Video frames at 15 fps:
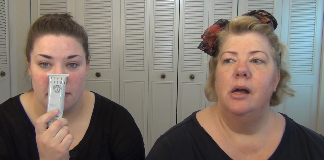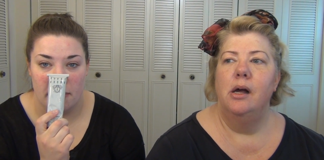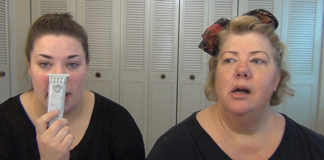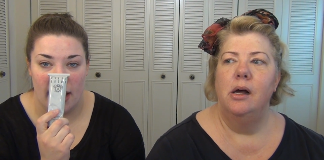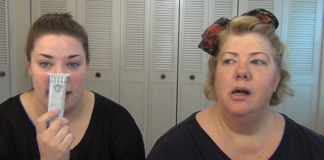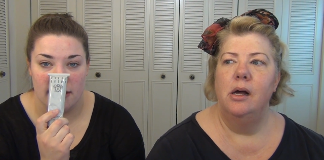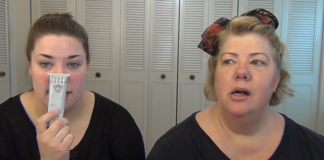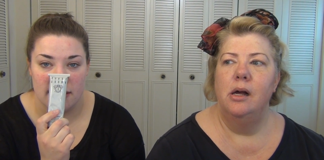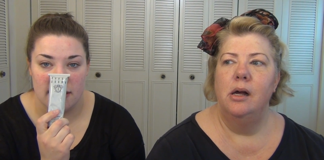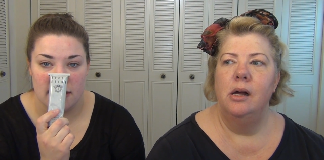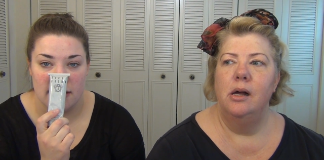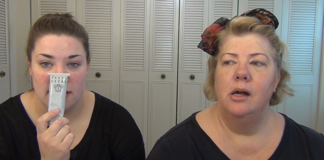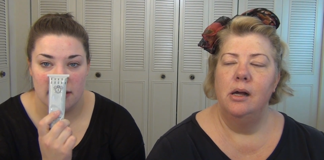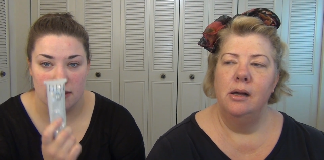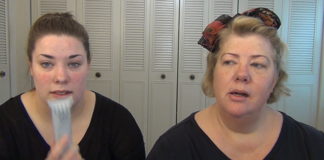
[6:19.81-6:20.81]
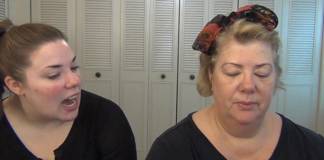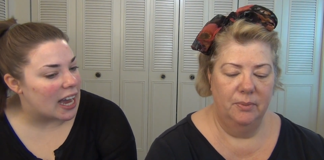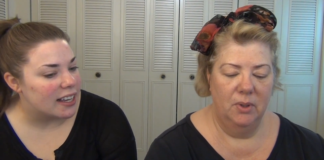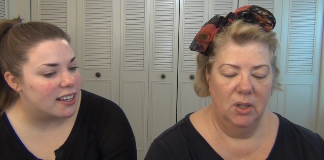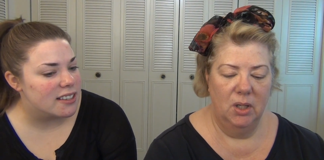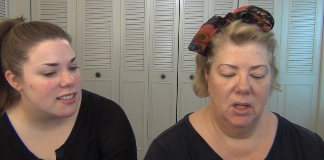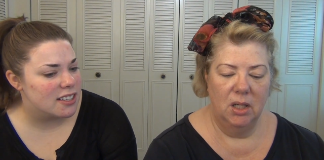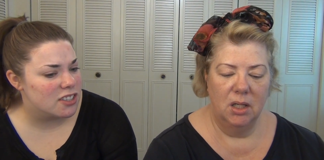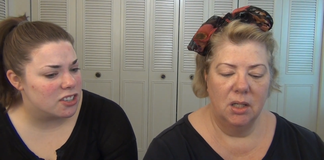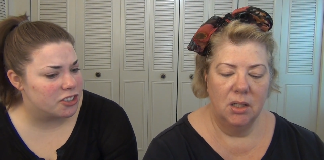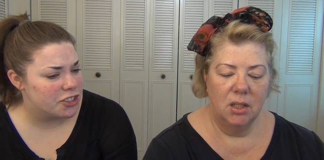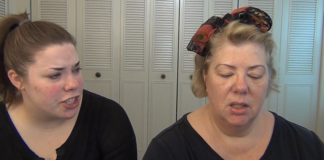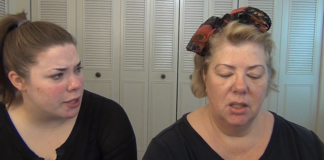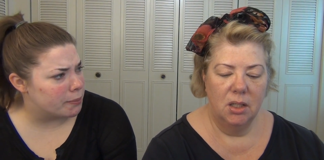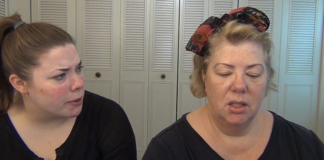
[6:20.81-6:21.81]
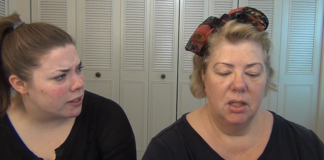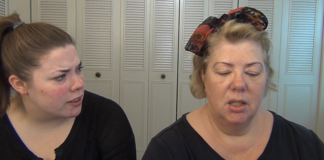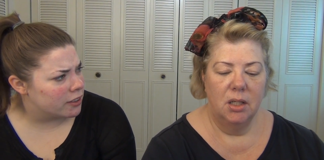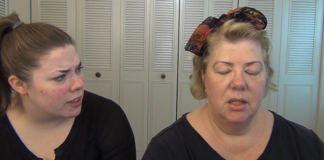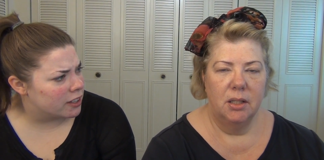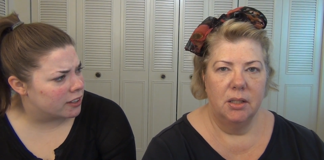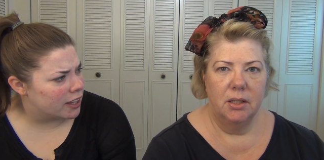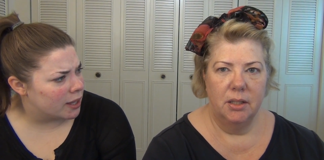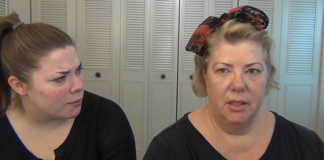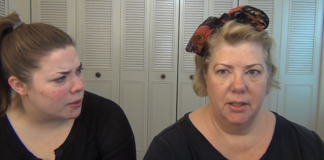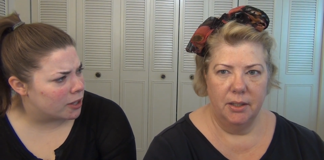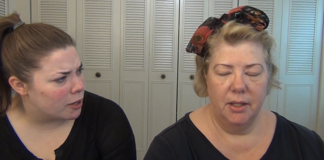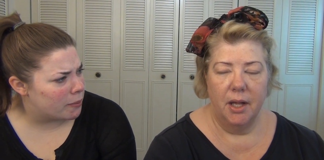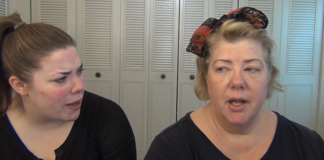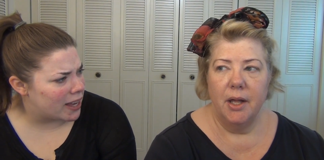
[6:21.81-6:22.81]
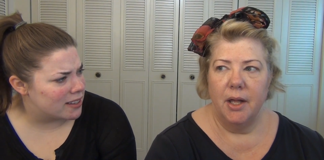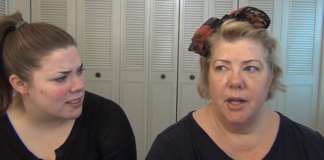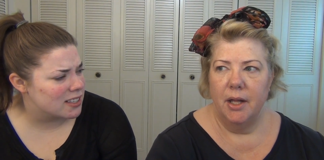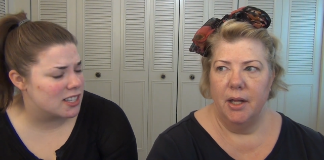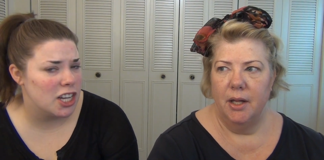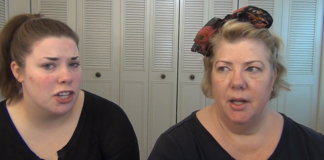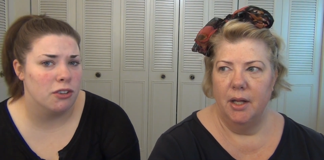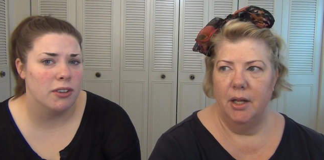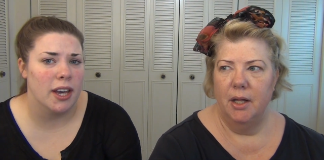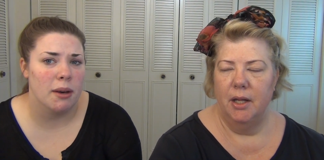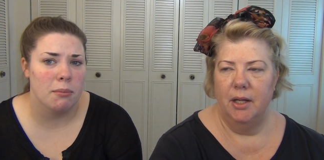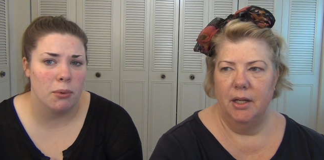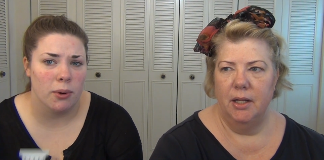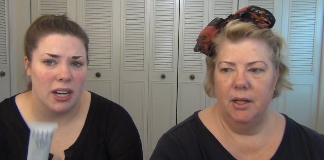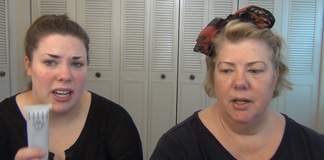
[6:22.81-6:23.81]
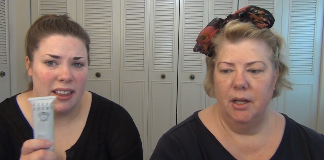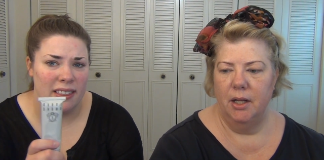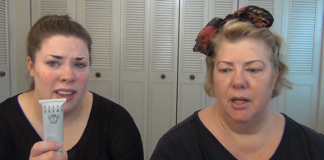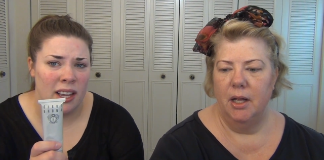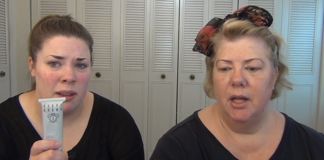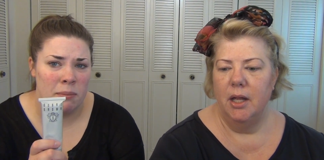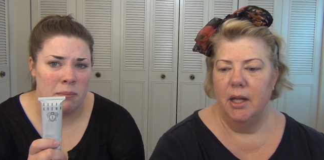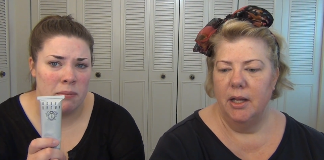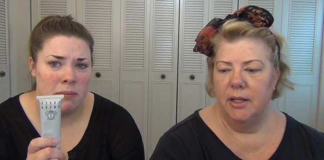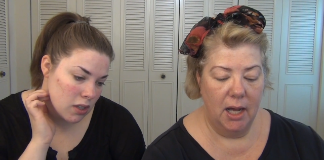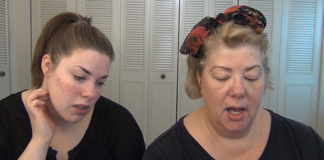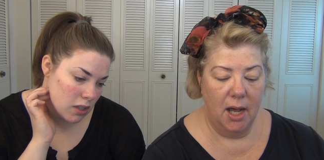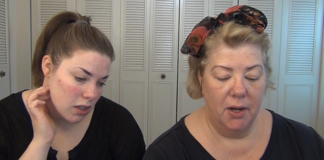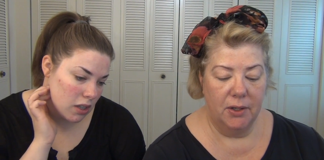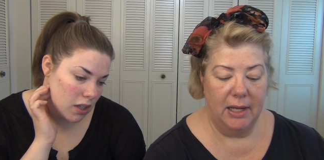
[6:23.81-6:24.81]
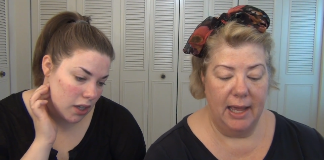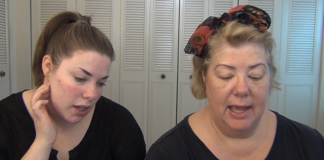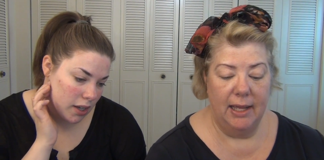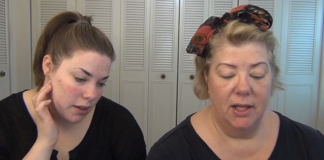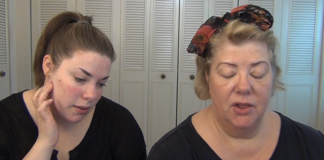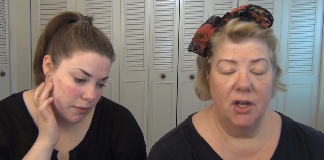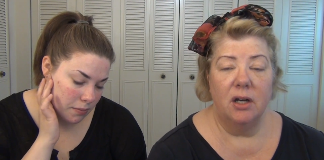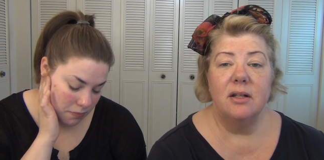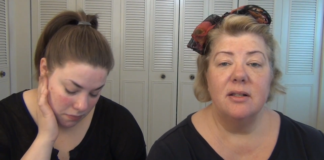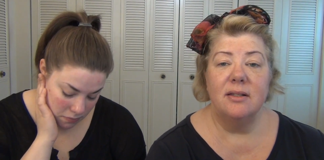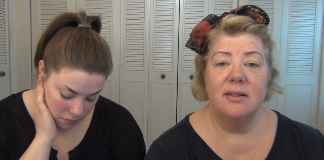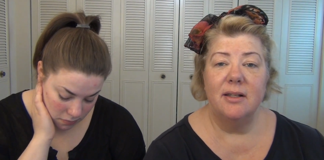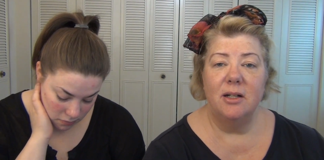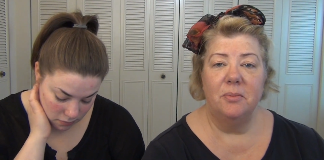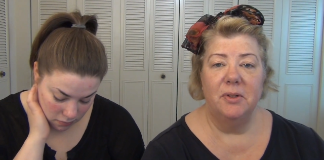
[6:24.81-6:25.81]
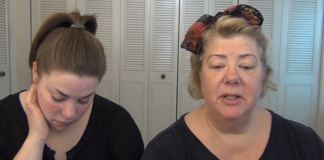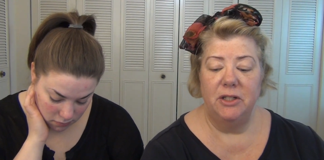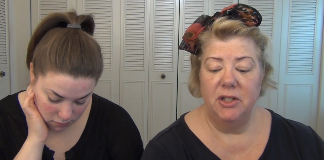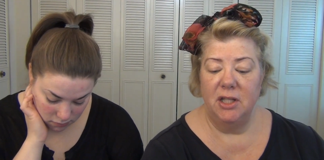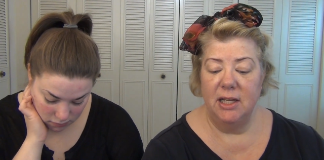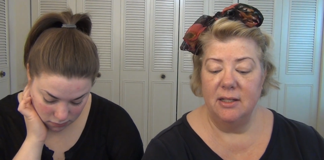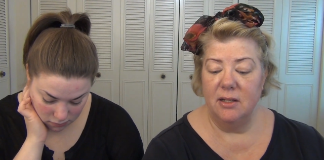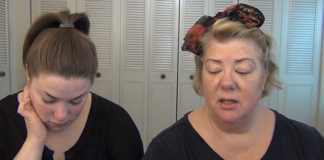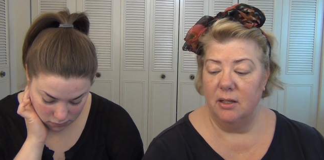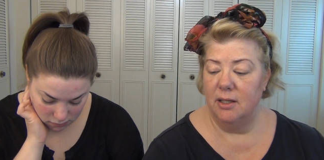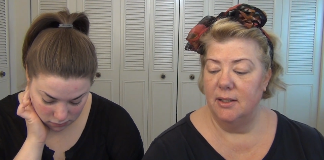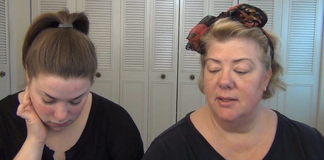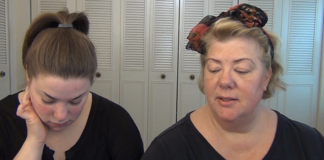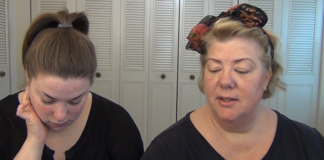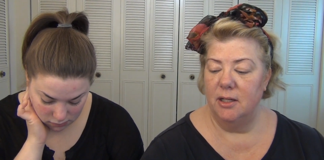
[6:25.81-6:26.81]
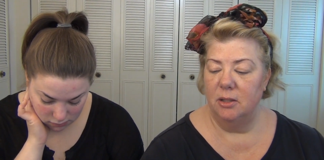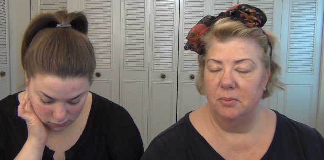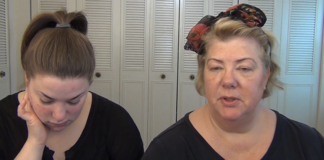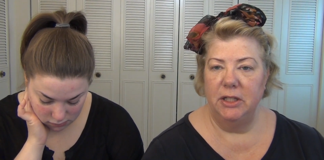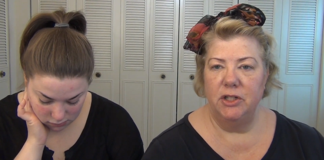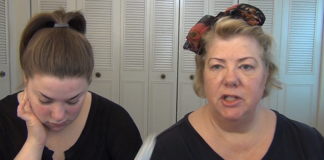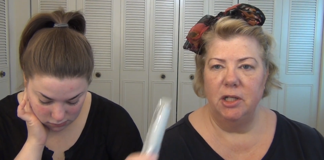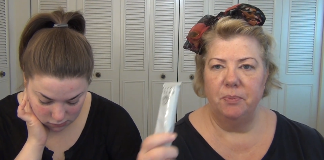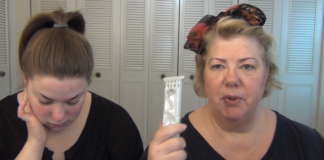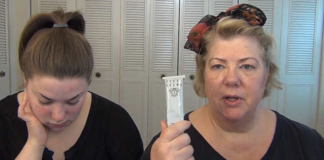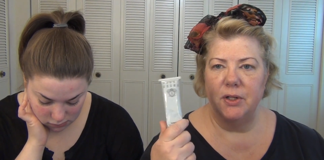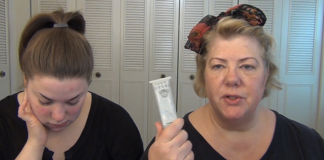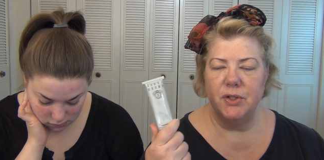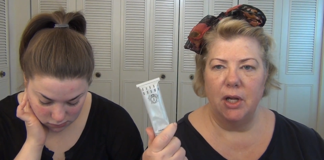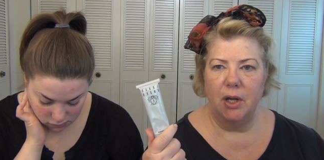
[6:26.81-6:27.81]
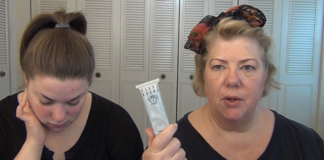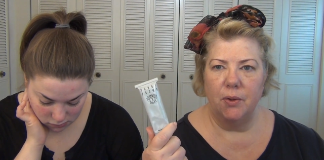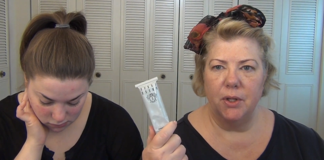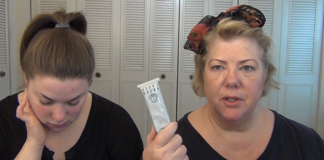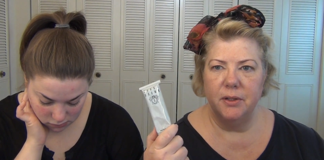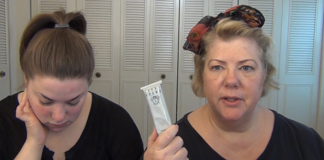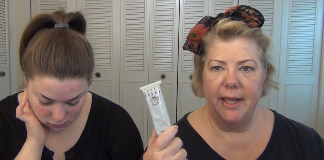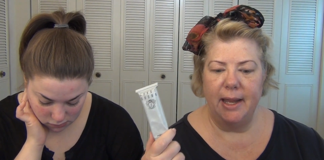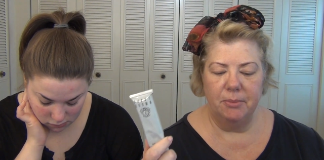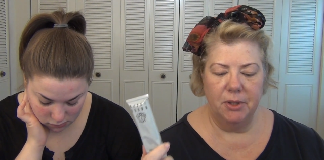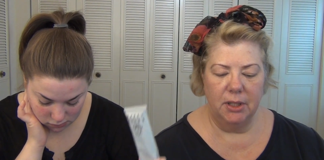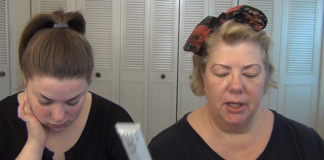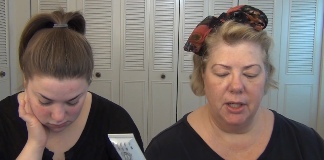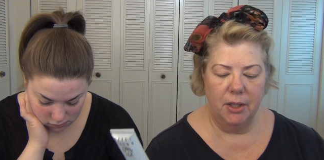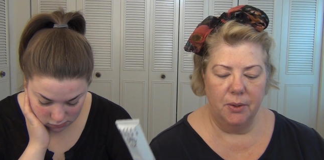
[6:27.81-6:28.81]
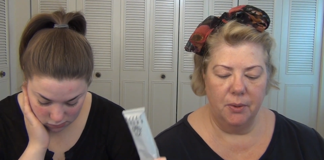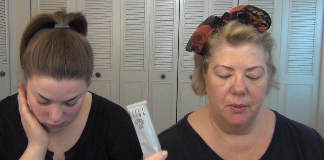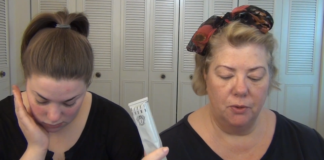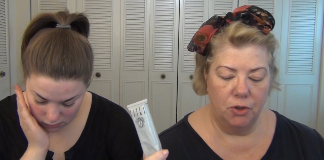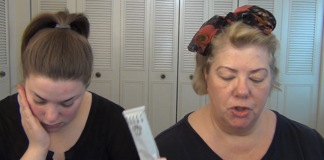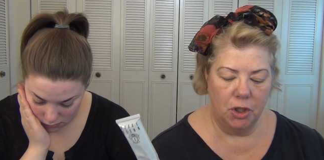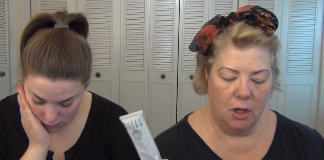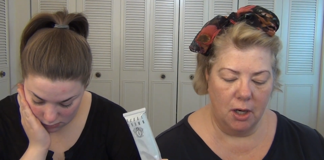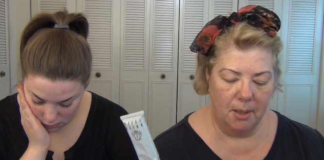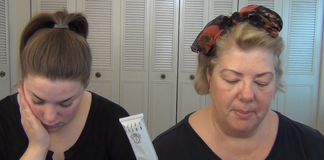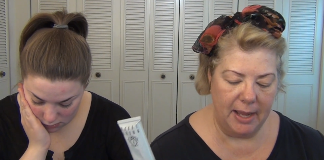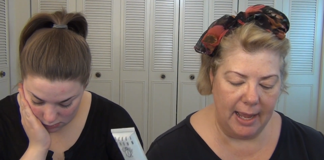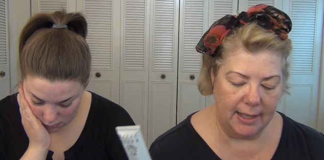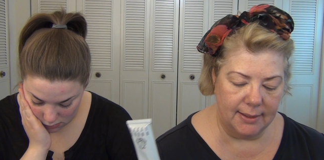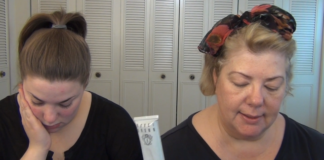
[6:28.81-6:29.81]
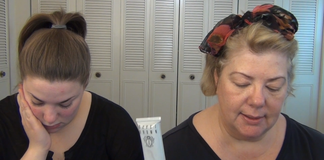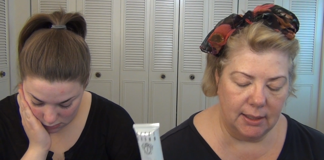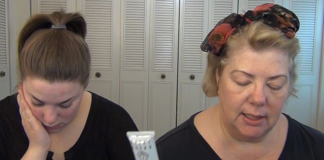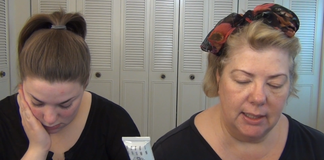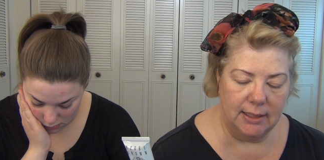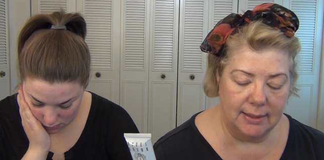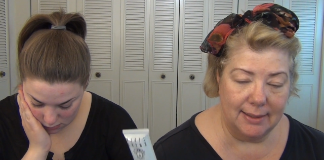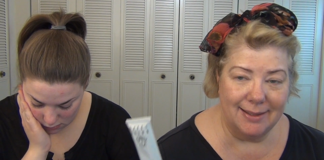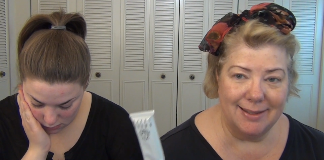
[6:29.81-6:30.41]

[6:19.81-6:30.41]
Speaker 1: masks. I guess these are cheaper than the Glam Glow masks and you get more in them. Okay, yeah.
Speaker 2: they're considerably, these are considerably cheaper. So the Glam Glow jar mask is